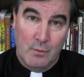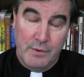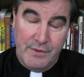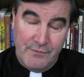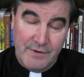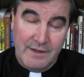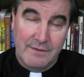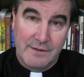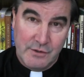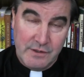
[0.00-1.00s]
with the
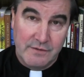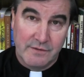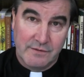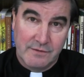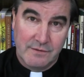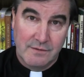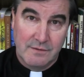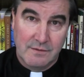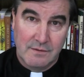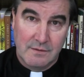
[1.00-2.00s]
faith that Jesus
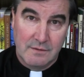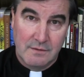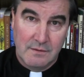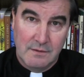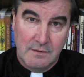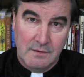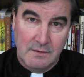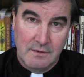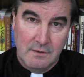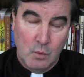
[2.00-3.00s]

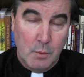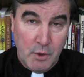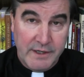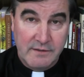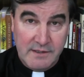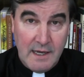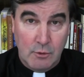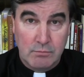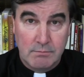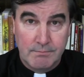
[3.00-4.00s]
will bring us out.